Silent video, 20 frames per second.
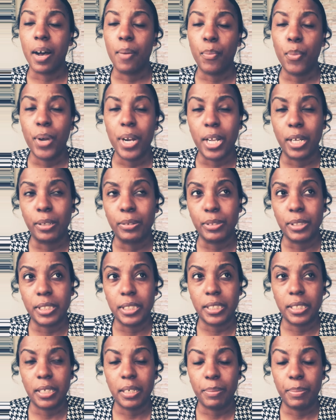What
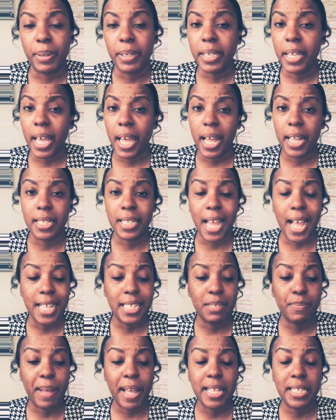else? But yeah,
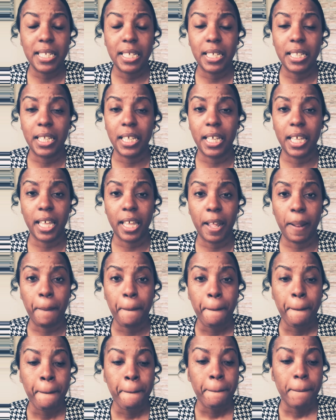that's basically
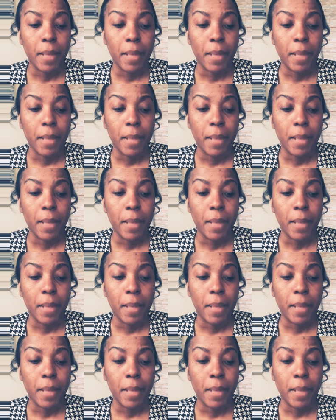it.